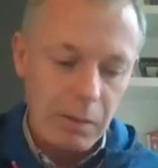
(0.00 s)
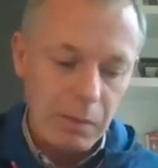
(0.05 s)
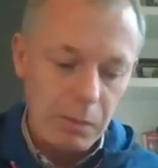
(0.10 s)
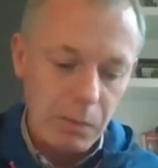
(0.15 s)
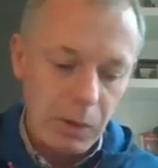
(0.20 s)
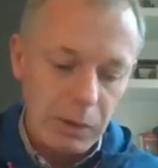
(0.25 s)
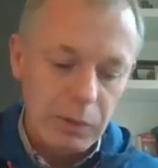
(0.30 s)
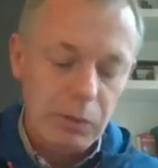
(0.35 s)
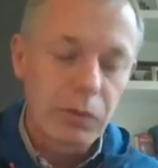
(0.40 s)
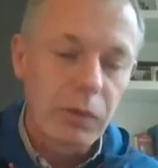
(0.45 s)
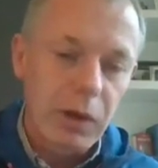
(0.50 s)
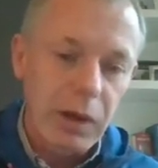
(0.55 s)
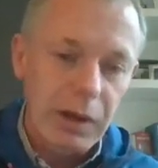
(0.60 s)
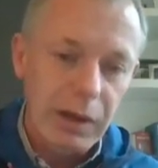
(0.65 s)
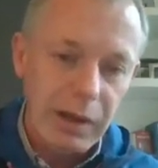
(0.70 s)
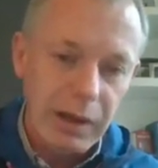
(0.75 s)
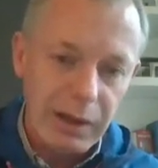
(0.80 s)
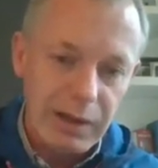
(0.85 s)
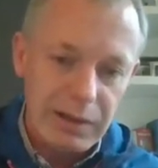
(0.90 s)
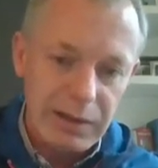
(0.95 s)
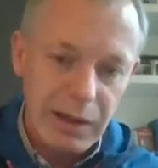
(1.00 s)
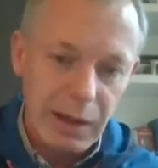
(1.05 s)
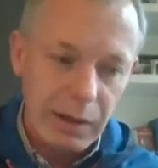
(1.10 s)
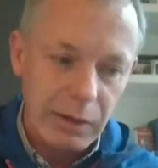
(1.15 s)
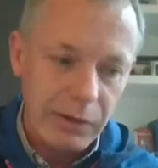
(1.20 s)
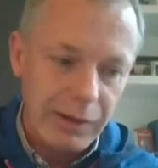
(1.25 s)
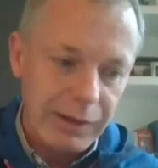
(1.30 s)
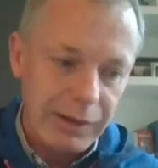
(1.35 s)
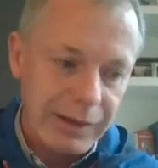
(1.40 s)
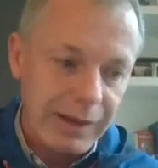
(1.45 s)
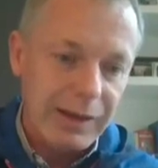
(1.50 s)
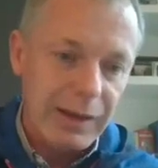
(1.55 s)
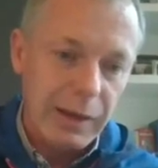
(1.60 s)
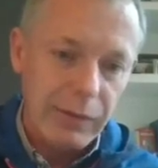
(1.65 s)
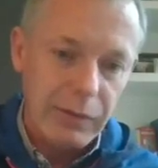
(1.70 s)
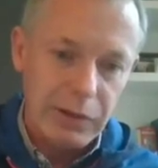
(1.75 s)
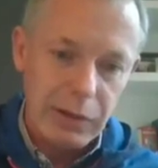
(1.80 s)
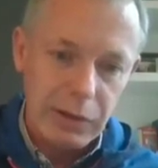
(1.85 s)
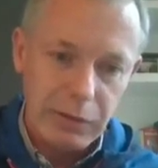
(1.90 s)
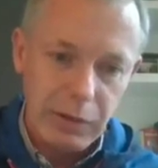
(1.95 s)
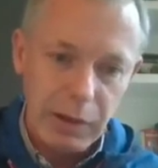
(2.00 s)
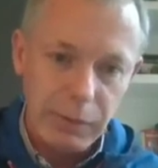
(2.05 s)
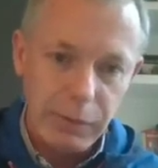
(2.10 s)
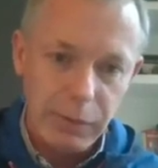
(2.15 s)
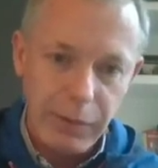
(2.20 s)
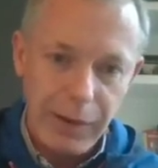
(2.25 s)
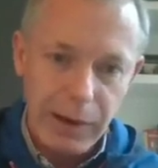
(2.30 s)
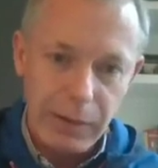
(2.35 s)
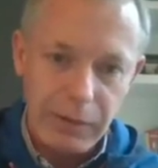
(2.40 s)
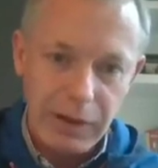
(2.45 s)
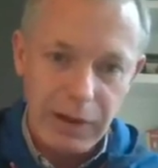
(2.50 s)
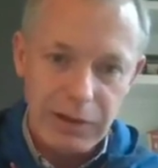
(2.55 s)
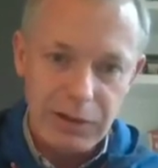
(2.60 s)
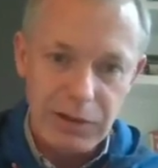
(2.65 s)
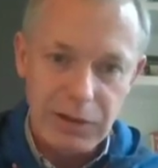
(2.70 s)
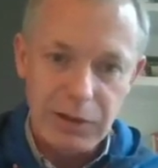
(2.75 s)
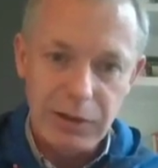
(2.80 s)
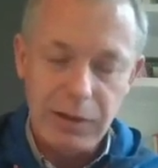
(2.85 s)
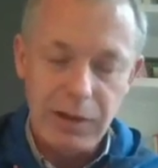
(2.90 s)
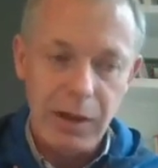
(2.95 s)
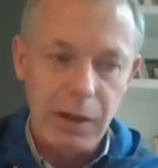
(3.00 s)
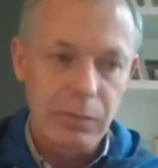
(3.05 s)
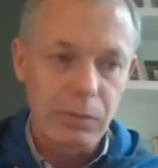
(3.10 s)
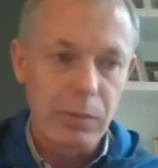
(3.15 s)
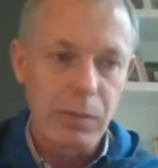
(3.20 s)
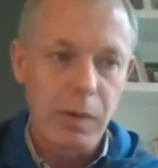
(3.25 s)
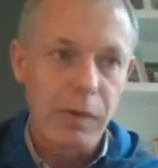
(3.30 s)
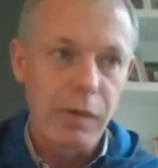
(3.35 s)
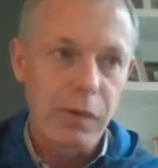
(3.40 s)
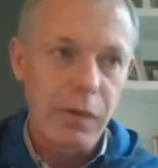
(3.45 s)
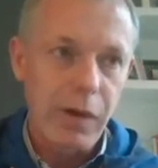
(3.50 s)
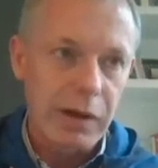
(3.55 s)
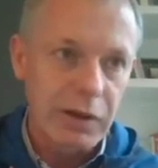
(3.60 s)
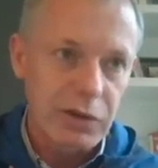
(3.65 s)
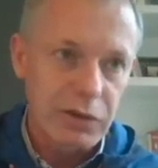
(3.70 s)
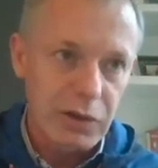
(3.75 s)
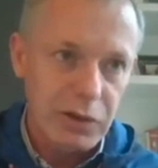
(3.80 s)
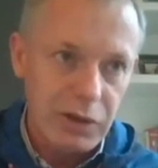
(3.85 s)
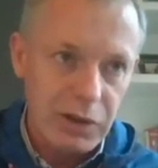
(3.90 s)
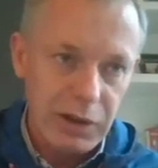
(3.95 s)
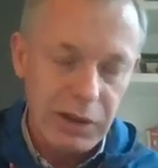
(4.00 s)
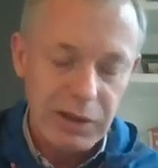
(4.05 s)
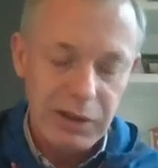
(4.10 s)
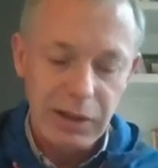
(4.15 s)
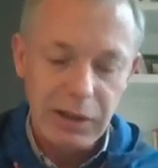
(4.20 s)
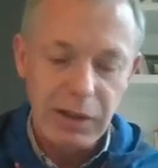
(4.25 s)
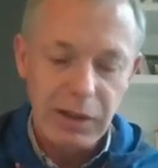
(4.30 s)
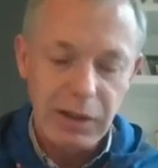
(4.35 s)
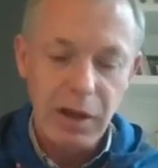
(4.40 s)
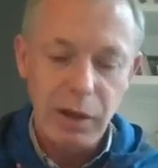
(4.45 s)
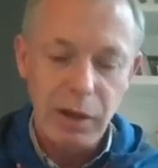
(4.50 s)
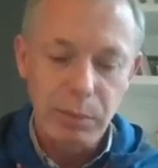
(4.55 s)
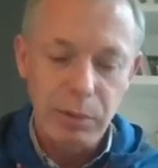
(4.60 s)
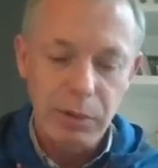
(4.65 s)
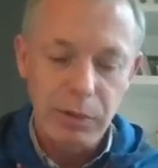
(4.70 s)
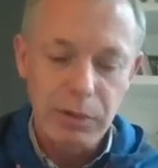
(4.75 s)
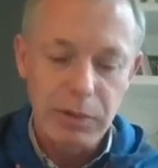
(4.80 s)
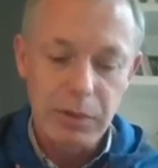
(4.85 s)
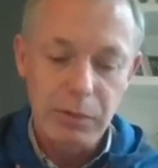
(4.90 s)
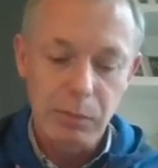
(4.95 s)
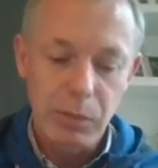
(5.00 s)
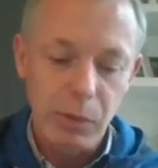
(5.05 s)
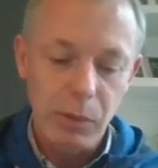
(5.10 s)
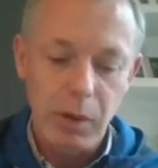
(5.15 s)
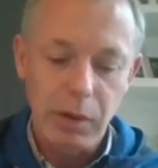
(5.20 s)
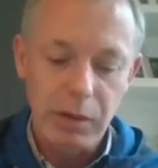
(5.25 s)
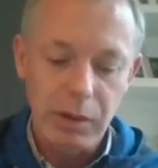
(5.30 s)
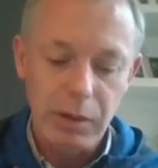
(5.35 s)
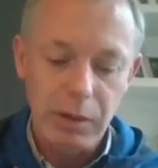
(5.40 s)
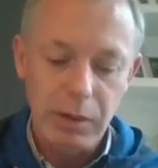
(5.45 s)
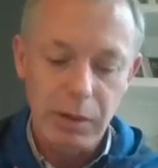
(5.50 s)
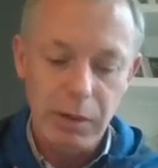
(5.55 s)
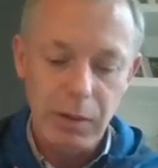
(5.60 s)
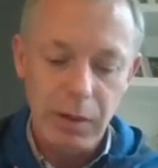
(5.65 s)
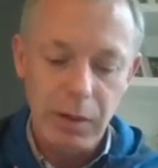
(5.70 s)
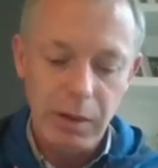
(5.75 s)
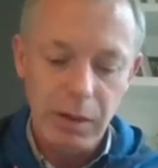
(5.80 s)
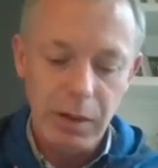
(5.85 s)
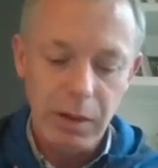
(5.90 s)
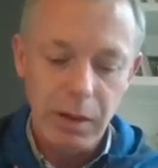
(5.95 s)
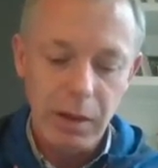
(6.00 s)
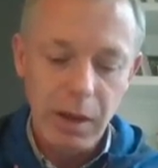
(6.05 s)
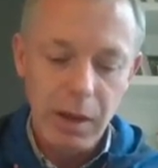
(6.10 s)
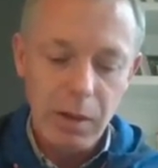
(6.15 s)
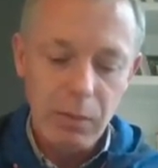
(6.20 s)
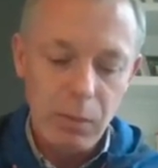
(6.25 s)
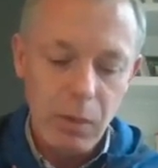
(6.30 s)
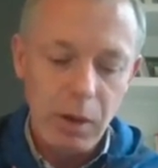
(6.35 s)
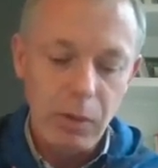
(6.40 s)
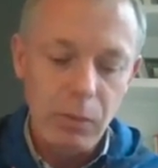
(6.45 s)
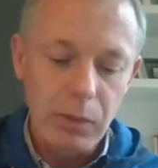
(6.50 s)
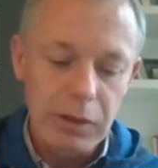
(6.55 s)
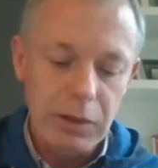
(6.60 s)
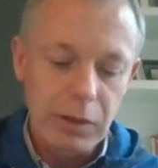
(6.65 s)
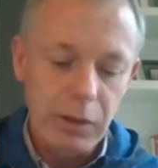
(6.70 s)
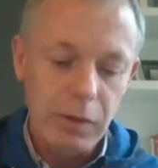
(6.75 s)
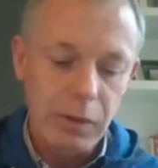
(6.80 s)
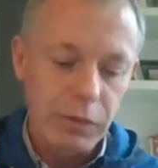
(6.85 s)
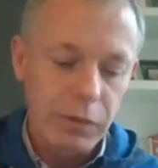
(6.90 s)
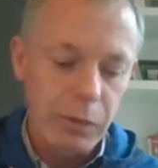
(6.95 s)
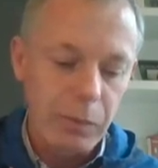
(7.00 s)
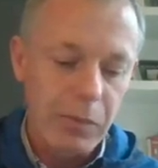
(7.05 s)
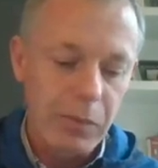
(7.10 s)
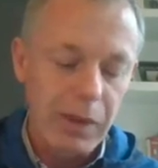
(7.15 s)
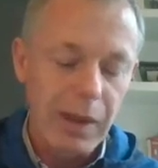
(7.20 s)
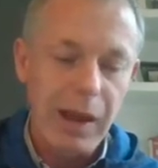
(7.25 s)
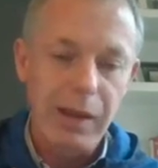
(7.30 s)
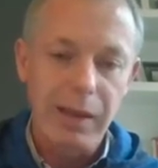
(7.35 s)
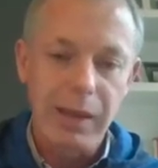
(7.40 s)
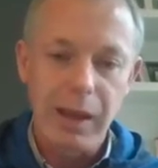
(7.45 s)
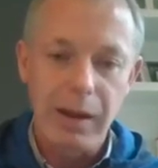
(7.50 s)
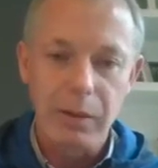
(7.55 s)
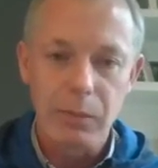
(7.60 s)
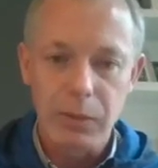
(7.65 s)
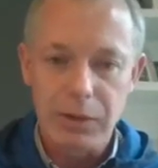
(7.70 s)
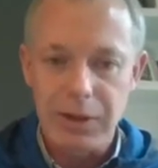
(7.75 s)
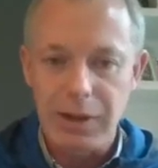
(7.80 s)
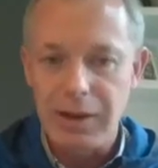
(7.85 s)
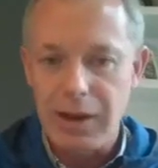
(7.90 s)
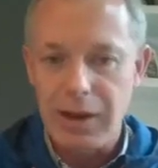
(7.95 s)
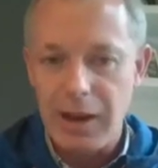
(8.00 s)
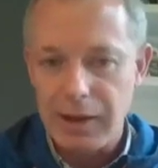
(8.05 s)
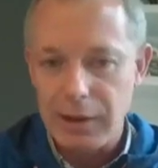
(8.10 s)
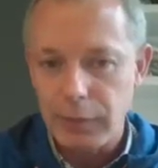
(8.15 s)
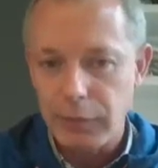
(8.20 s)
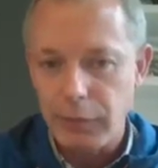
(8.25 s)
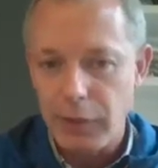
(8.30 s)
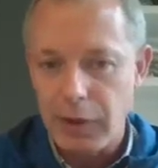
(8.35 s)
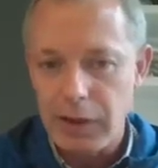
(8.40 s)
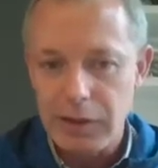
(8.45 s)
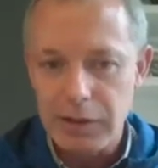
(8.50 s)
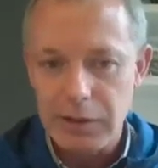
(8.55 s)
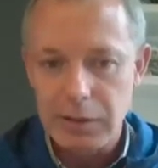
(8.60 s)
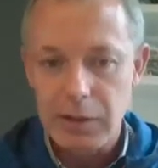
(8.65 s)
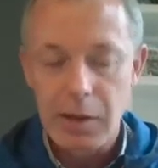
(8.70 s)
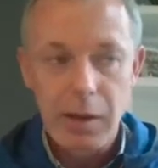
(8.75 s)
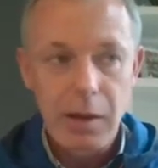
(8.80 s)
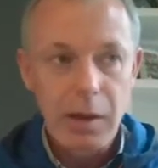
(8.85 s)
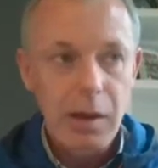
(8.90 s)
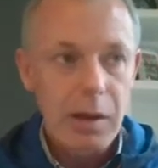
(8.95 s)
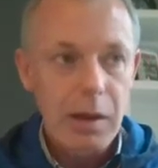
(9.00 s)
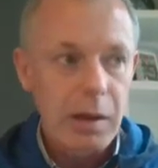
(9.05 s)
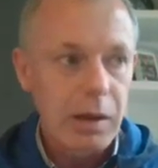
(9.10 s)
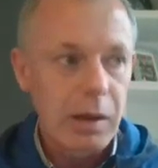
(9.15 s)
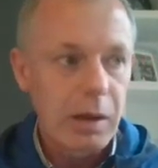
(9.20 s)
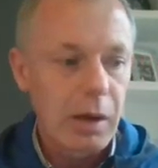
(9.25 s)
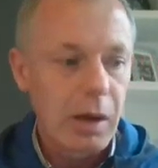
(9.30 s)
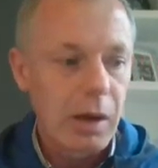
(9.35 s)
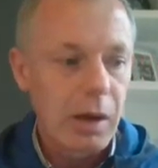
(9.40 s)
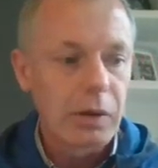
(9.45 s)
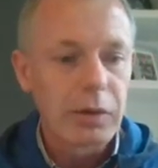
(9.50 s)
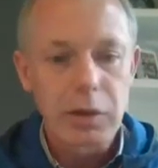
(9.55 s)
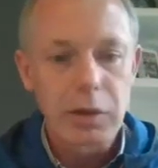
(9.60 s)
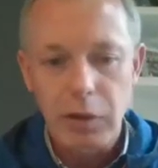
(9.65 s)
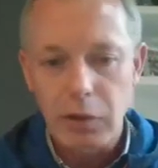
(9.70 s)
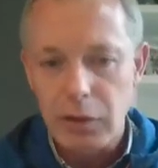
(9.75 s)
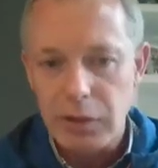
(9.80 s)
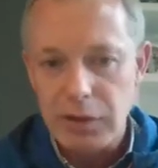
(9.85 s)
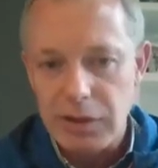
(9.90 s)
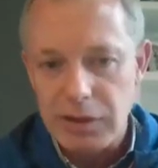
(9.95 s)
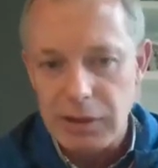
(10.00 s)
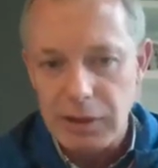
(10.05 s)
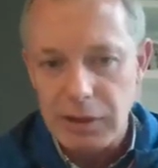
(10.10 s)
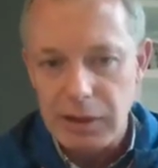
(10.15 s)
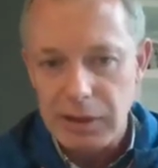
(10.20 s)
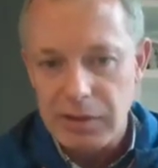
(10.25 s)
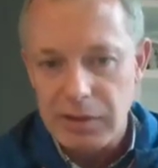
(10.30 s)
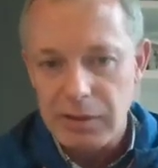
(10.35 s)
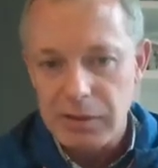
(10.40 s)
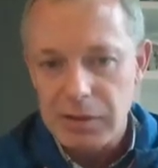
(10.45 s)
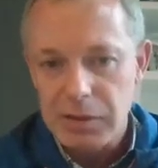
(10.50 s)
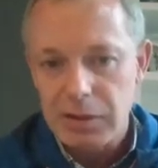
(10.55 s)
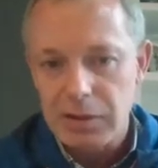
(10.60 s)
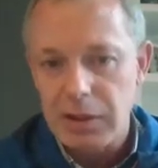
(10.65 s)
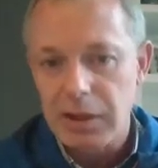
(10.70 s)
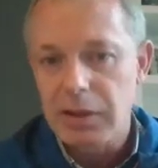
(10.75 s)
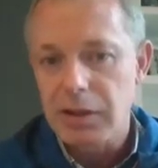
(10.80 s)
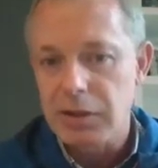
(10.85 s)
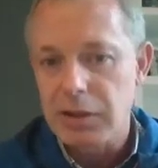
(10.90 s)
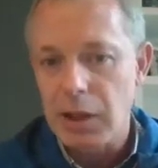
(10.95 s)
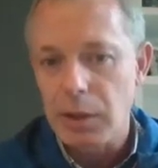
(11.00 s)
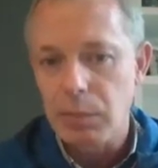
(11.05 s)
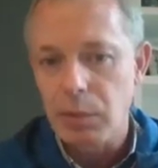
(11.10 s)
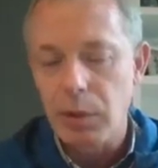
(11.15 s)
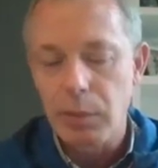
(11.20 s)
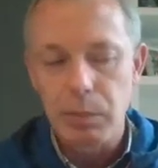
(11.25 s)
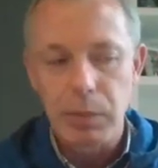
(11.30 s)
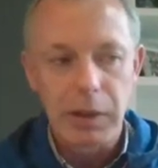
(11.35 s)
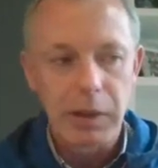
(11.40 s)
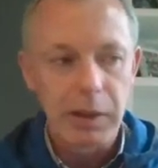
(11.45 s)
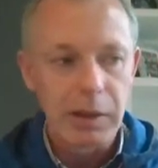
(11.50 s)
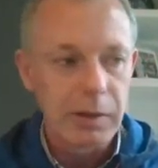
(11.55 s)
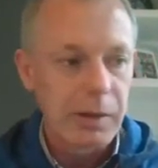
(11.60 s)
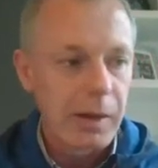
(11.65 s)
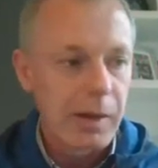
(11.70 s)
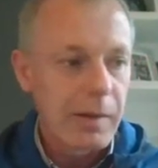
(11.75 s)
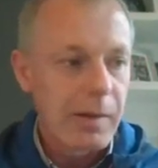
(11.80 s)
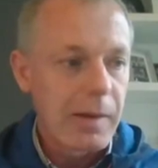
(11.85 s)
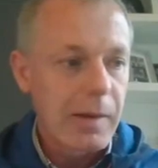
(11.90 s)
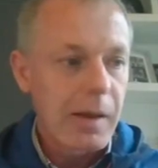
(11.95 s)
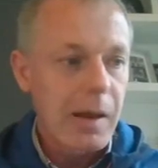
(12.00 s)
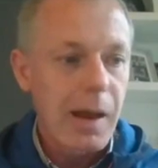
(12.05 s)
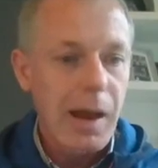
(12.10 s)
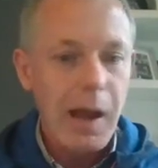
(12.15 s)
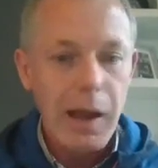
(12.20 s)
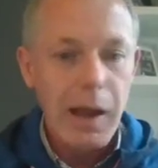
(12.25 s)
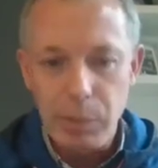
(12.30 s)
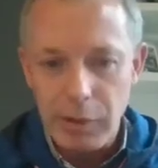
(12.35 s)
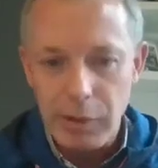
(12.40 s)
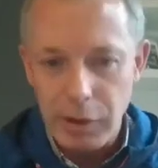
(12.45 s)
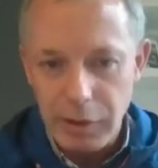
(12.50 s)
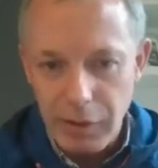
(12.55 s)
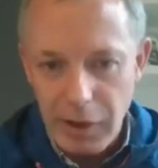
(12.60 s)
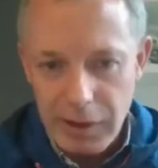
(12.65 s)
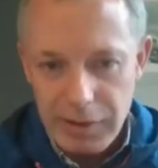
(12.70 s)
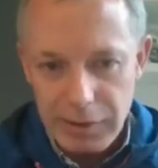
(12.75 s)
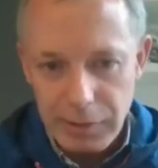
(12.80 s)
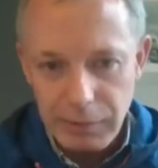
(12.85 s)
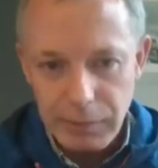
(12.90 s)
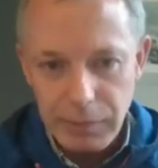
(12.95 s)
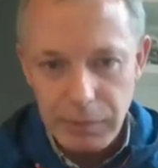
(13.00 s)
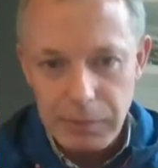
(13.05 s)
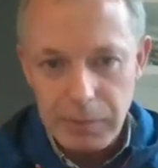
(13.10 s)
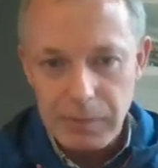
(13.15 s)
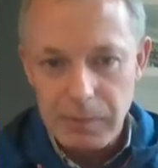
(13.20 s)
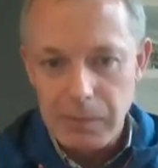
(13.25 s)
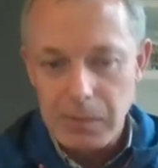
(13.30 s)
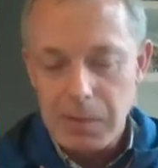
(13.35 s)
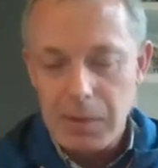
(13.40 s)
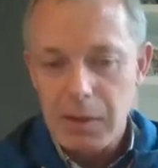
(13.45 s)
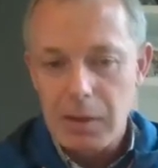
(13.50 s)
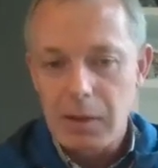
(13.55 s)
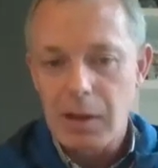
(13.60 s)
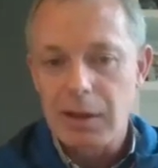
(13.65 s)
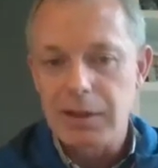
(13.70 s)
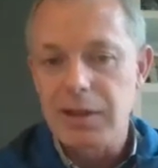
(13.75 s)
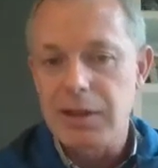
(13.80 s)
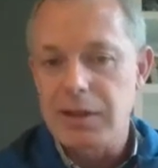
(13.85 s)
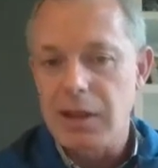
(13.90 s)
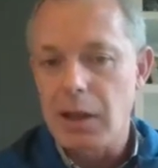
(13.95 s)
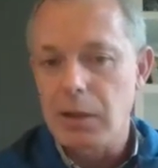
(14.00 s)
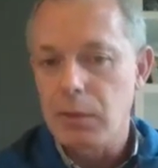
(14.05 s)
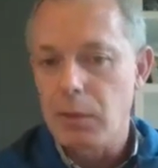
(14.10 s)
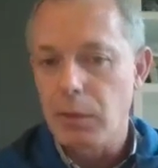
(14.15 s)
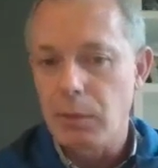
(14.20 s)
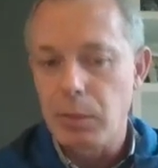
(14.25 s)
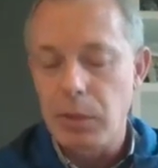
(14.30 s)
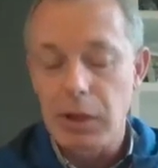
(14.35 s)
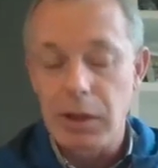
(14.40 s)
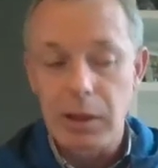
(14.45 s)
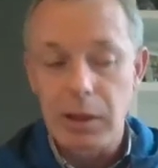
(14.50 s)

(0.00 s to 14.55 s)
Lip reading: what's really accelerated, that gave us a great foundation, and we were very strategic in our approach. But what we took from that then was the next phase, and under Chris's leadership, we've been hyper aggressive. As he said, we've